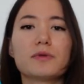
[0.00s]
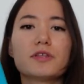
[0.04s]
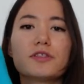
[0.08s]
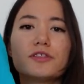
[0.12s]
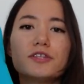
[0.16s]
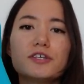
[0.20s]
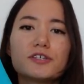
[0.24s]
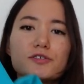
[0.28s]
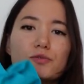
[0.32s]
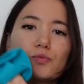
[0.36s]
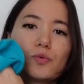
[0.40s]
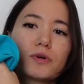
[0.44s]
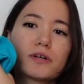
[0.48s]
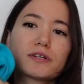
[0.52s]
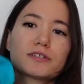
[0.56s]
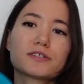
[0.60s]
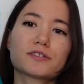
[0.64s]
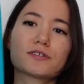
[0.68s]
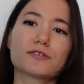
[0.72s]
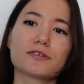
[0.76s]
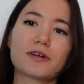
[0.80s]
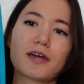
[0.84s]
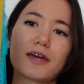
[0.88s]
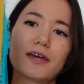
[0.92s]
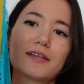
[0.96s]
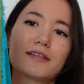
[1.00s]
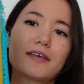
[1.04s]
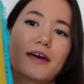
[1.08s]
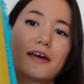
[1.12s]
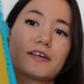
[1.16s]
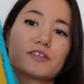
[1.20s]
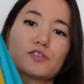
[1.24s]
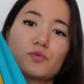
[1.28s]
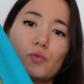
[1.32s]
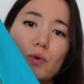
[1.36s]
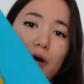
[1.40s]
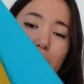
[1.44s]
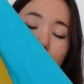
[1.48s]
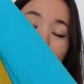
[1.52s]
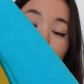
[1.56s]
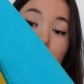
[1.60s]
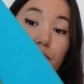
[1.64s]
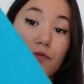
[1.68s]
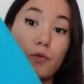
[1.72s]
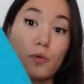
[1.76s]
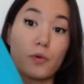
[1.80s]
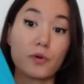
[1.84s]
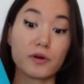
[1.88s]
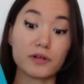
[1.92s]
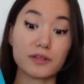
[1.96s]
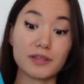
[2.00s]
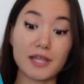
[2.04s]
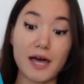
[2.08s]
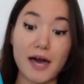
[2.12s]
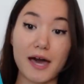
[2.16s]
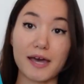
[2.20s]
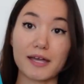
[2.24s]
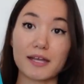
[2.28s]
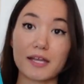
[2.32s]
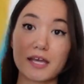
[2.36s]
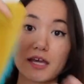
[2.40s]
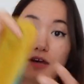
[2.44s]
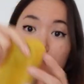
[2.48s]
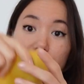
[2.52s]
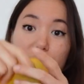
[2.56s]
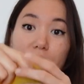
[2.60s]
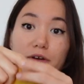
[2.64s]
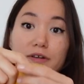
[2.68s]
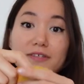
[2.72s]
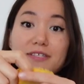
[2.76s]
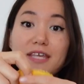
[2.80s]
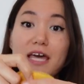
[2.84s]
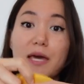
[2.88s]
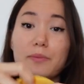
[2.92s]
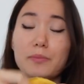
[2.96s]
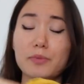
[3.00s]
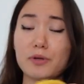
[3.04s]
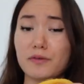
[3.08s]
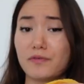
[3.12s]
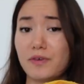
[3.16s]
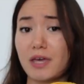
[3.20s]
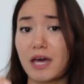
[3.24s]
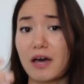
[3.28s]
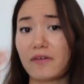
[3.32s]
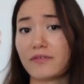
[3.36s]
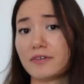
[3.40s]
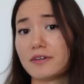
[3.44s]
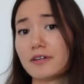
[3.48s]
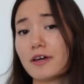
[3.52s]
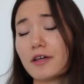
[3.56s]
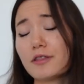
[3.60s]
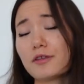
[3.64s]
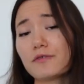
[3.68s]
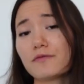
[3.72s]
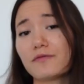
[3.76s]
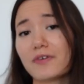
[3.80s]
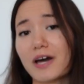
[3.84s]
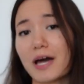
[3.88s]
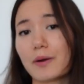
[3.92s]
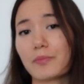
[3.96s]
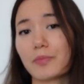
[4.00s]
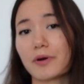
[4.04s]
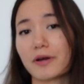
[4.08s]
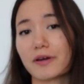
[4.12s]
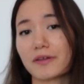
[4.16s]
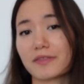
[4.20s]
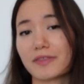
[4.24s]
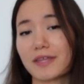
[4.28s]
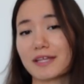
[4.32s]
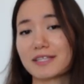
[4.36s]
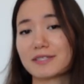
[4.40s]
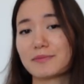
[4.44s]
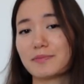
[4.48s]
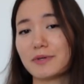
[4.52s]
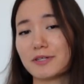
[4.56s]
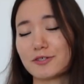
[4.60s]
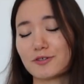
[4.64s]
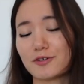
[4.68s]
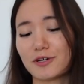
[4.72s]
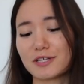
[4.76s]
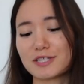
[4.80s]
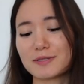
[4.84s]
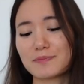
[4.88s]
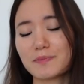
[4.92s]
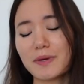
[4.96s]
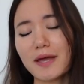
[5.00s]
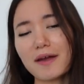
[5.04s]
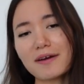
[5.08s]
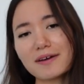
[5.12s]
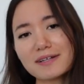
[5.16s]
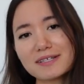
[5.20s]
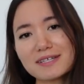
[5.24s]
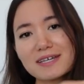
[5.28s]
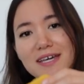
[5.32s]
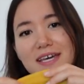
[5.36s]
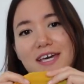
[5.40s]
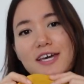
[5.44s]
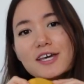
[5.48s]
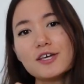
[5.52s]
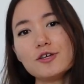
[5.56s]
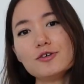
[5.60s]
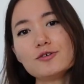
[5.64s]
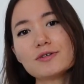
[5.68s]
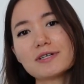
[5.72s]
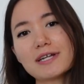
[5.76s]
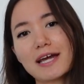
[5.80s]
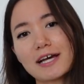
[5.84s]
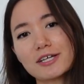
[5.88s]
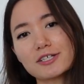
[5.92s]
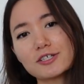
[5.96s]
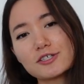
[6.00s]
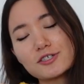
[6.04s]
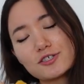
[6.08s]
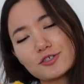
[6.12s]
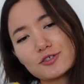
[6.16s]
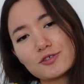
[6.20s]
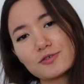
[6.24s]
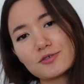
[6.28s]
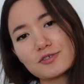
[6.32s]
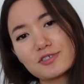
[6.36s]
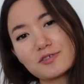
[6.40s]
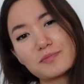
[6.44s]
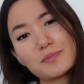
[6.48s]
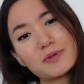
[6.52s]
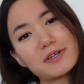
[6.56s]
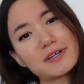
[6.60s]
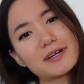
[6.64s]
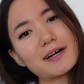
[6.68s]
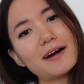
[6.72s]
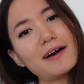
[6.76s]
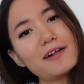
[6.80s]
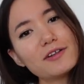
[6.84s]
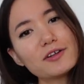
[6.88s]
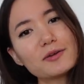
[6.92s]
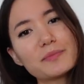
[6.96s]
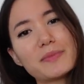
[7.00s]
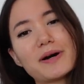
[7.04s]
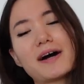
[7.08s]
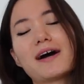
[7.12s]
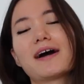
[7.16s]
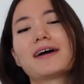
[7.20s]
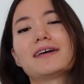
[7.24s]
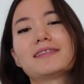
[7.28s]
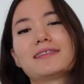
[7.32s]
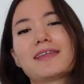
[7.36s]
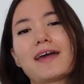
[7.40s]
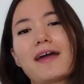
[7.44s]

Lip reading: This works great as well for lining. For example, if you have another fabric that's a bit transparent, you can actually choose to put a color behind